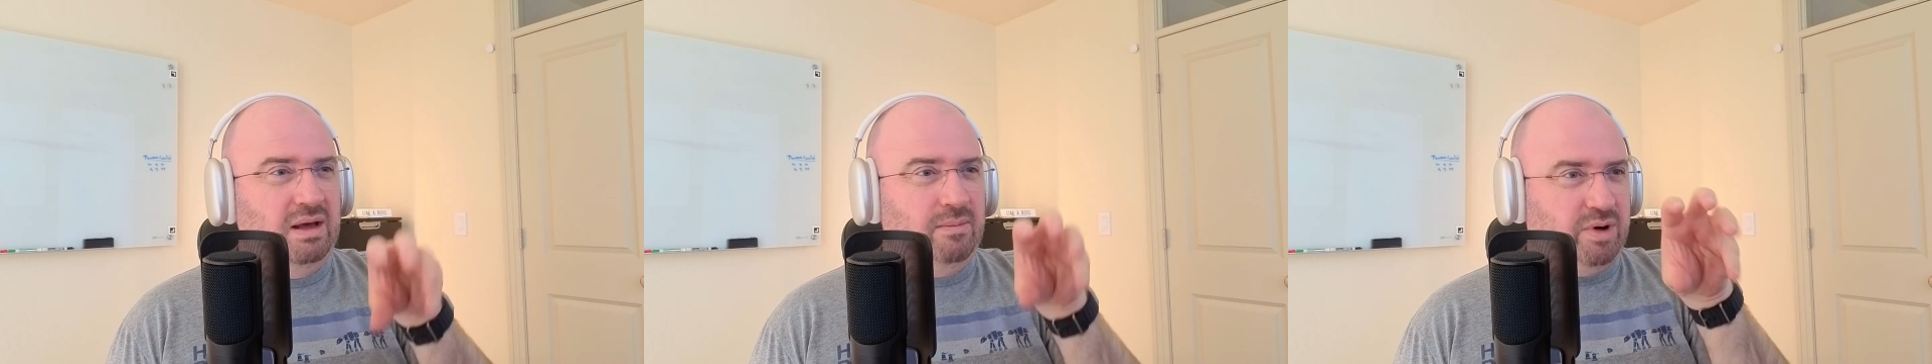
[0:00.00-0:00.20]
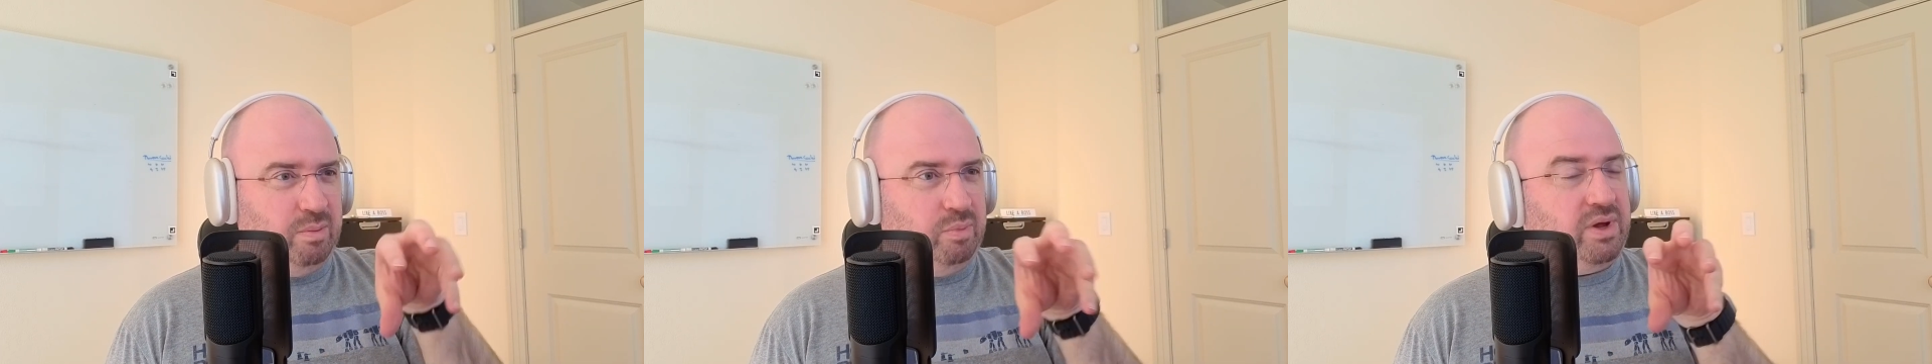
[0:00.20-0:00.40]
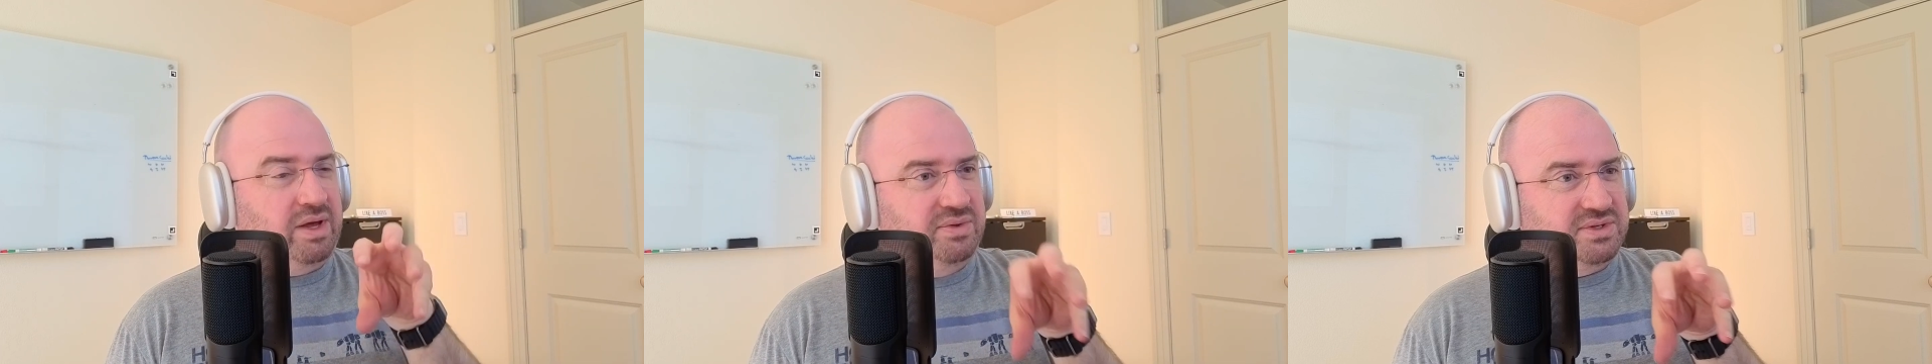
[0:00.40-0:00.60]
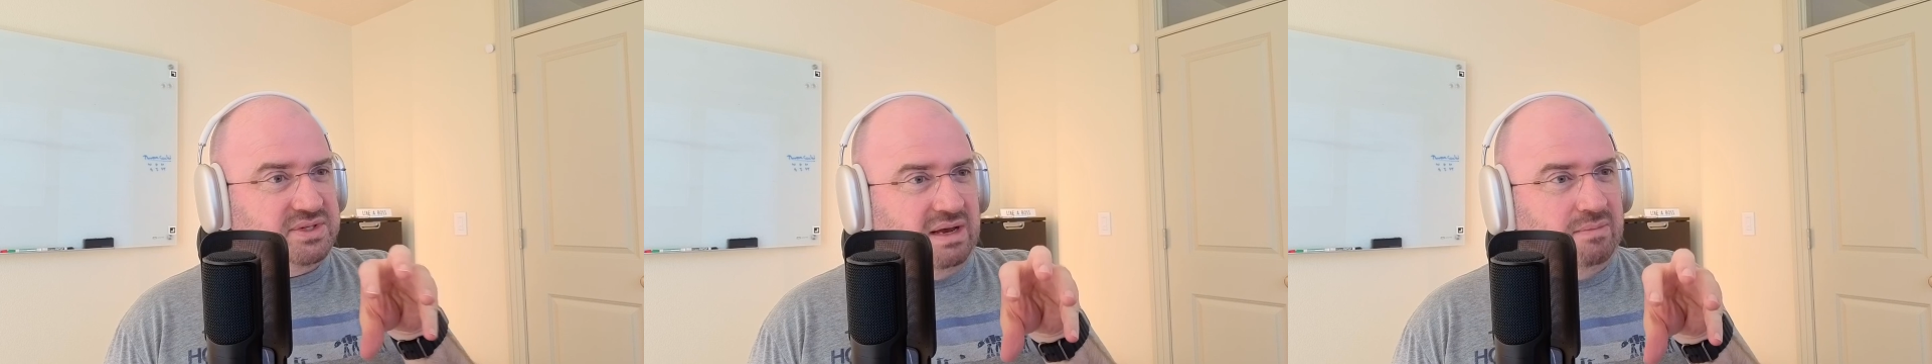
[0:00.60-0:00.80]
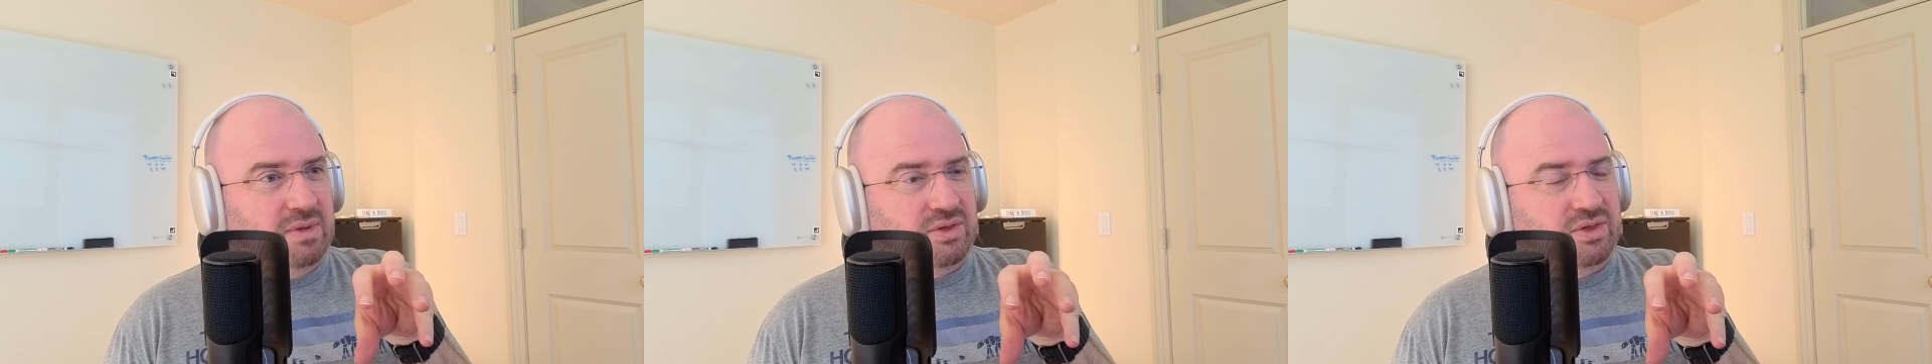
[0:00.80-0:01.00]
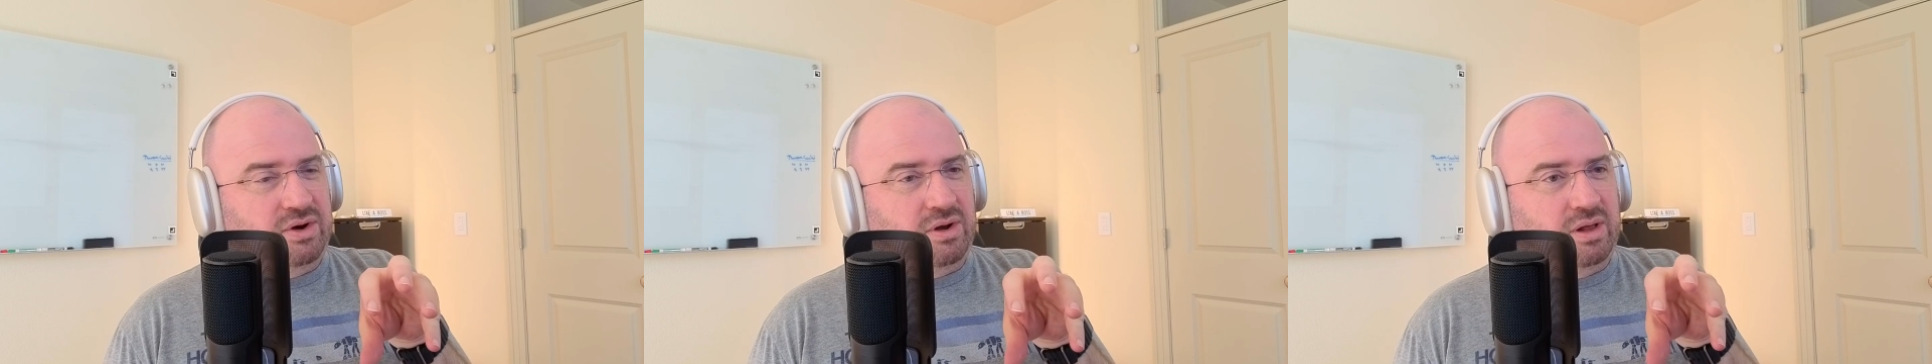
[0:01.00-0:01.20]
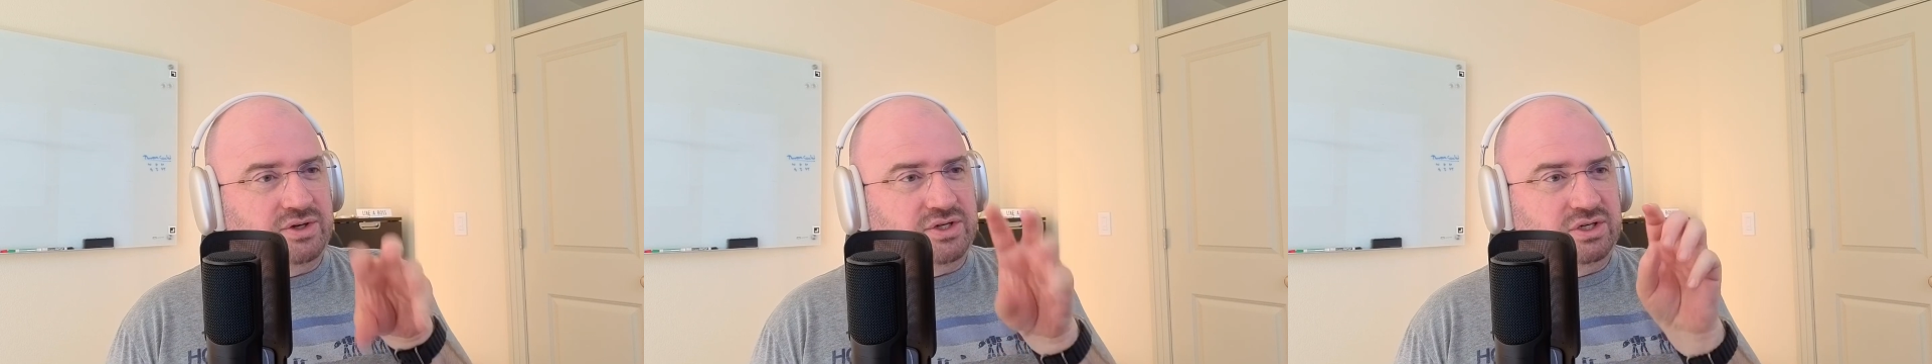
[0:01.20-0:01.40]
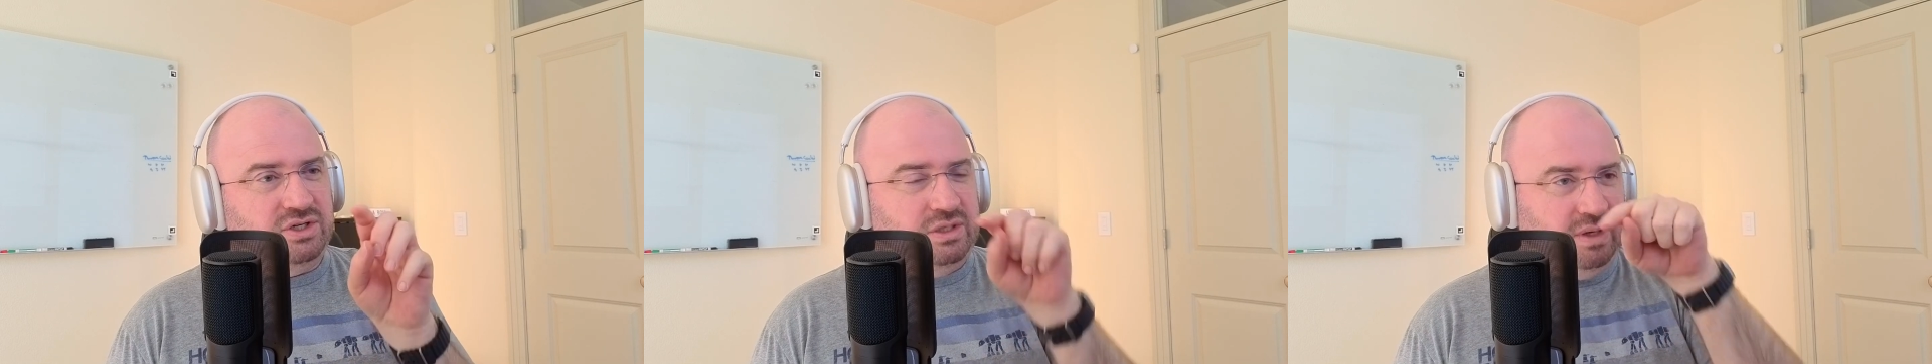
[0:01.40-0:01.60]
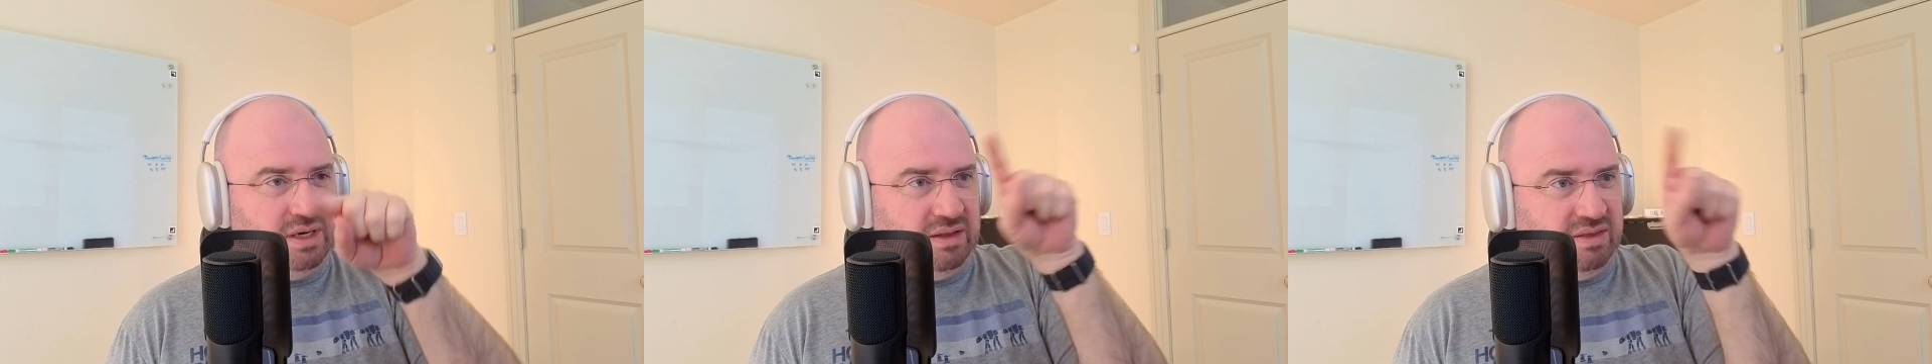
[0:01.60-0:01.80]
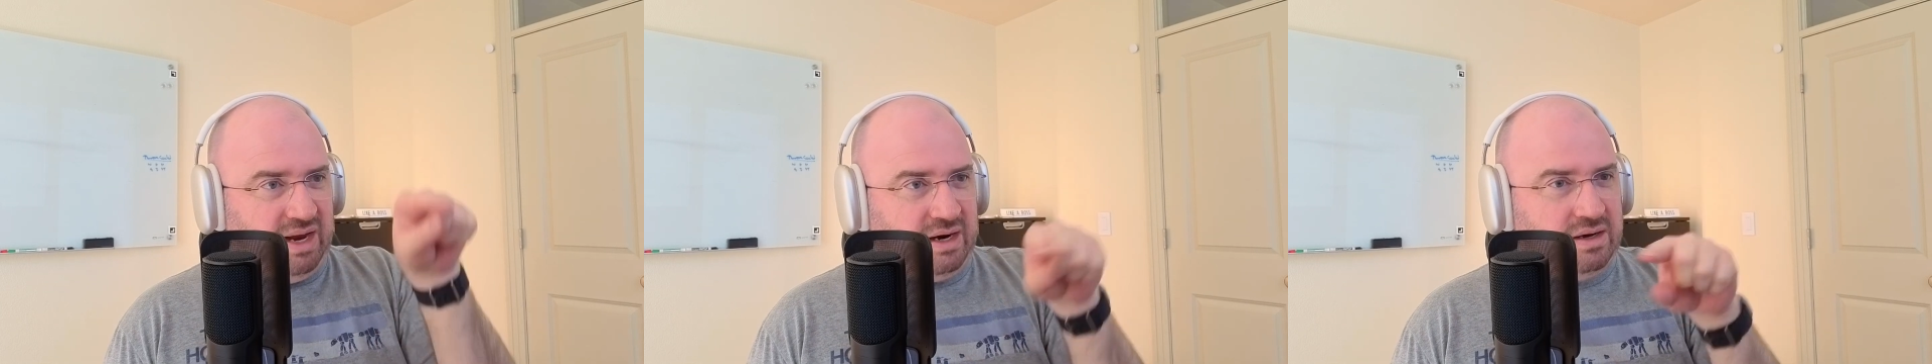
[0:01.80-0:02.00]
but applying the same methodology to it
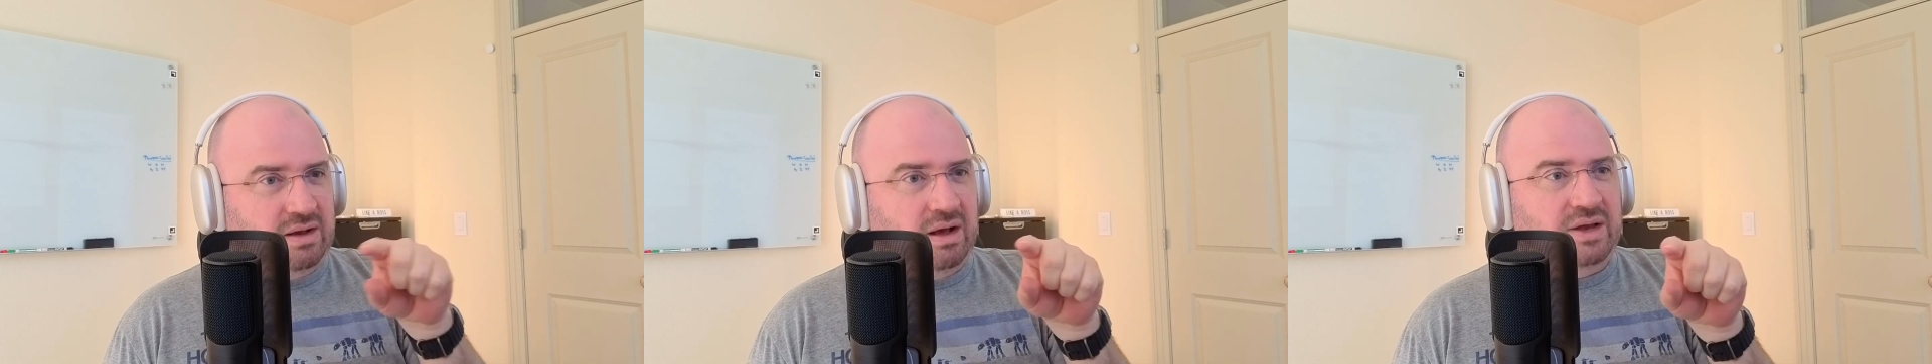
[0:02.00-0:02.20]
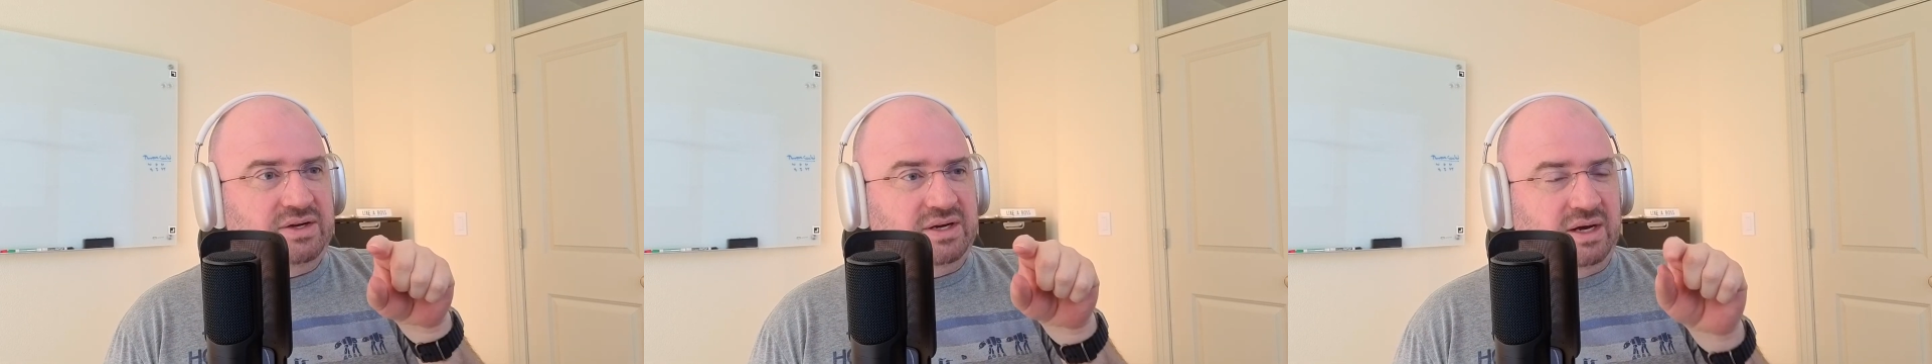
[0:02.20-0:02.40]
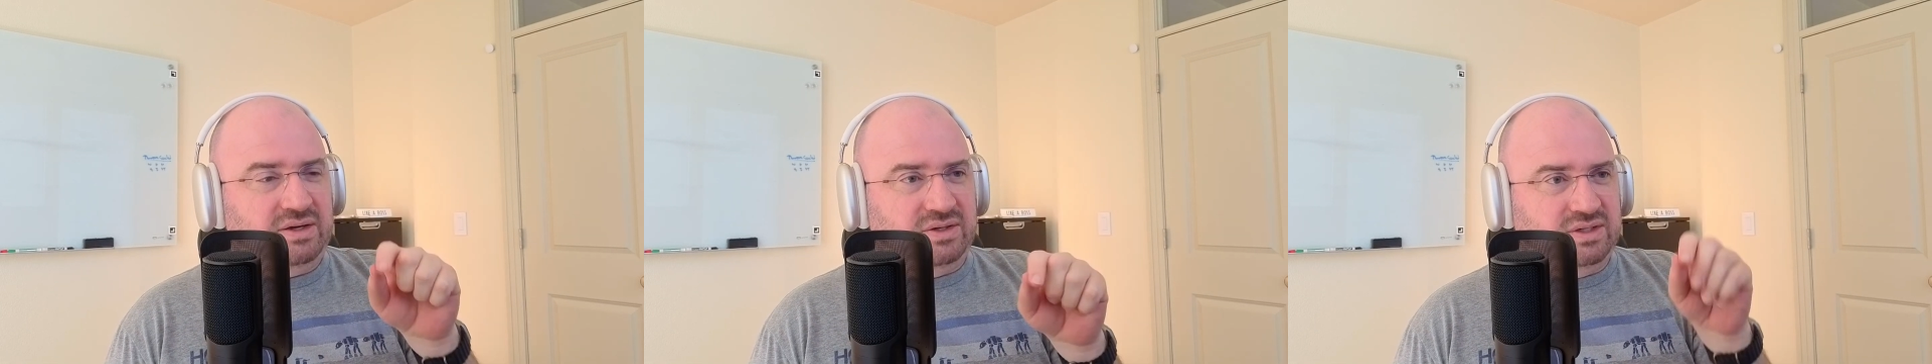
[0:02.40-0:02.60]
in that context.